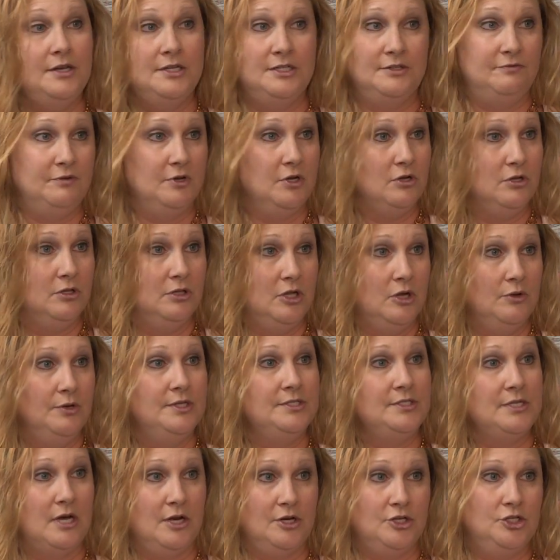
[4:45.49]
difficult
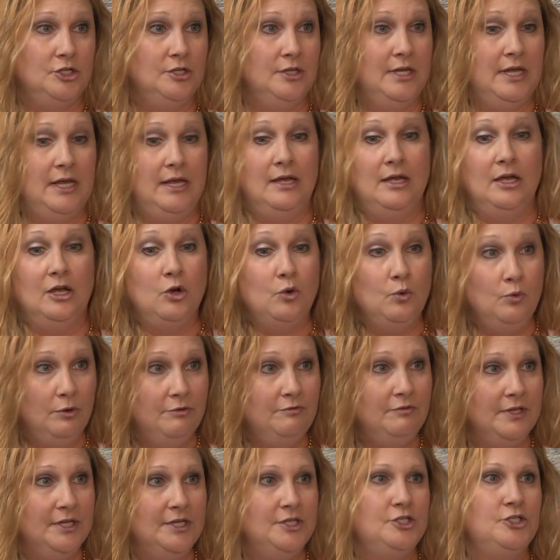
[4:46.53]
loan. It's actually
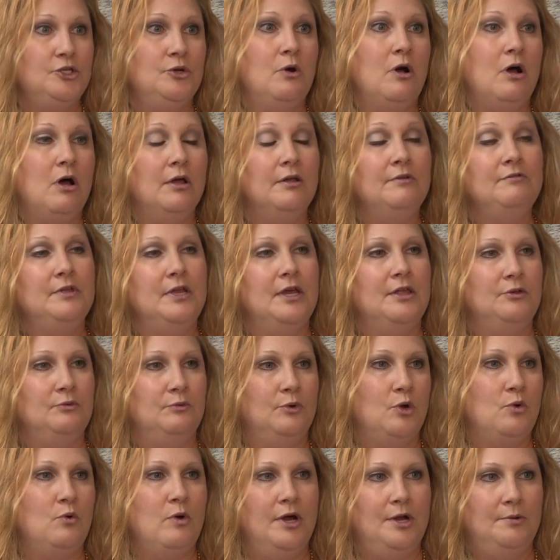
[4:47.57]
equivalent to all the other
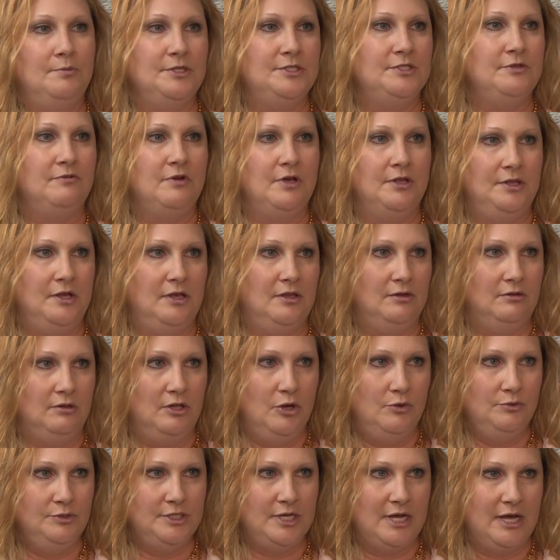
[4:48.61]
requirements of all the other
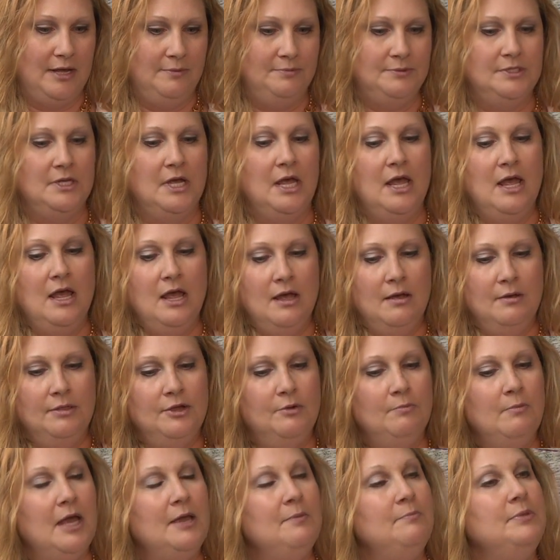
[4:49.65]
loan types.
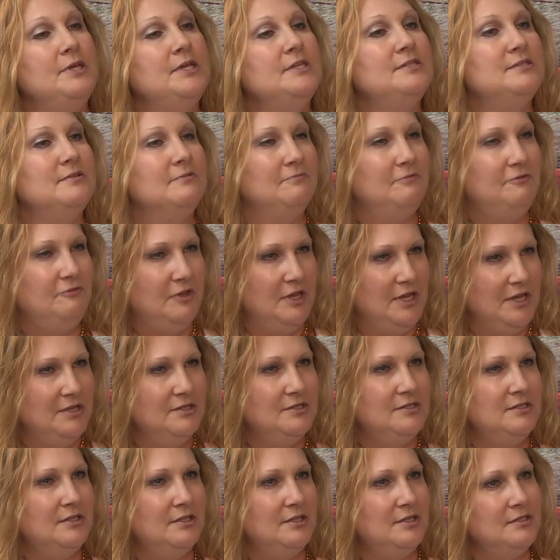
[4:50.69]
There might be some
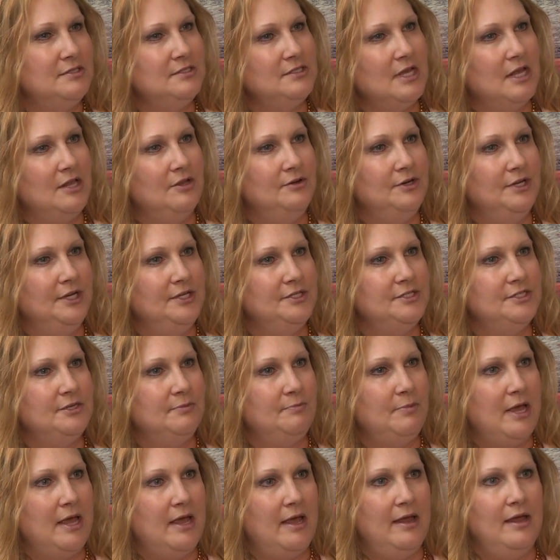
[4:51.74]
fees that the seller needs
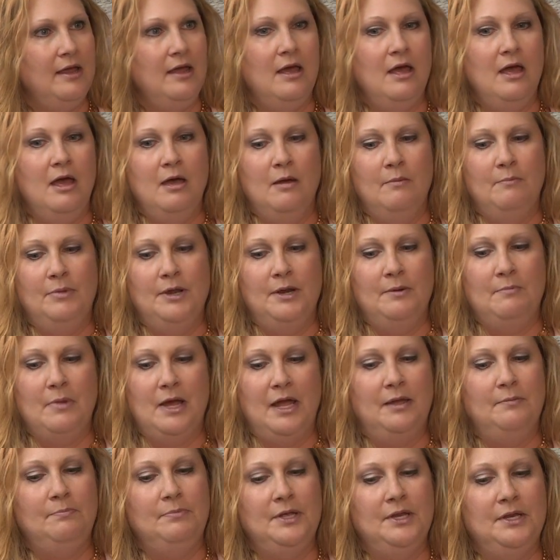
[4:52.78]
to pay, but in
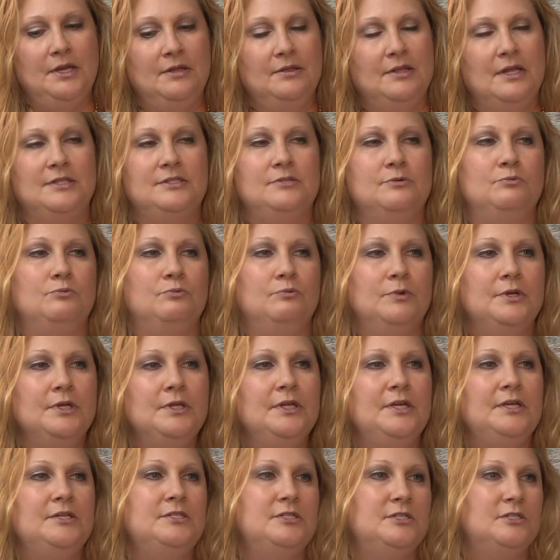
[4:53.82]
my opinion, that's a
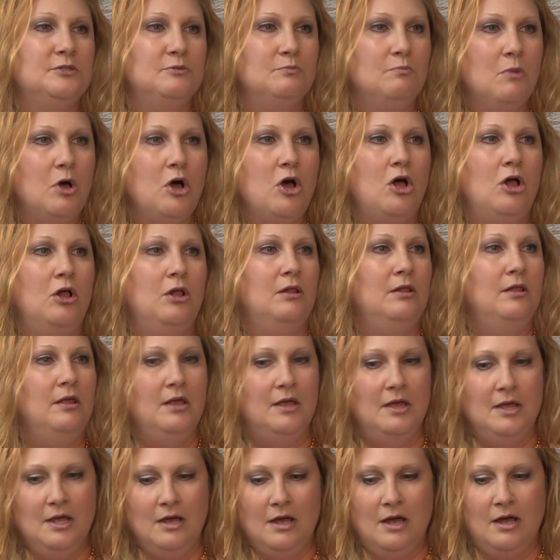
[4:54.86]
really small
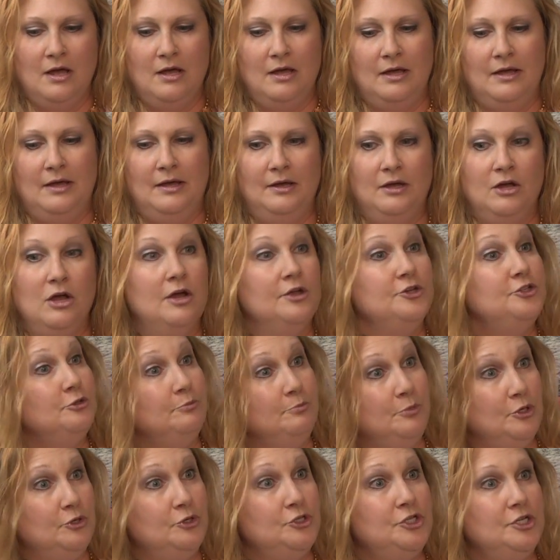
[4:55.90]

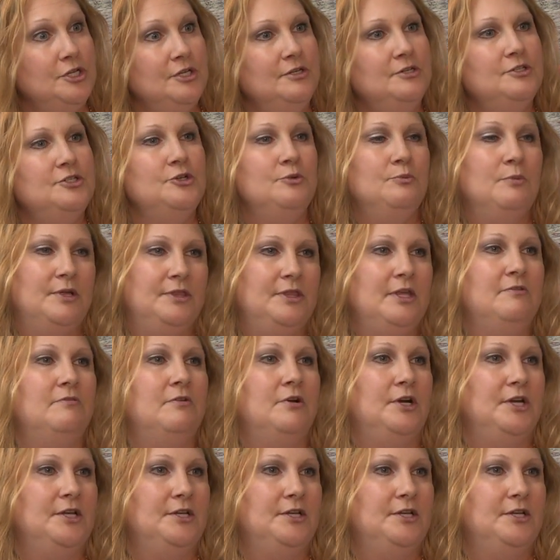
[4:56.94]
contribution to what they've already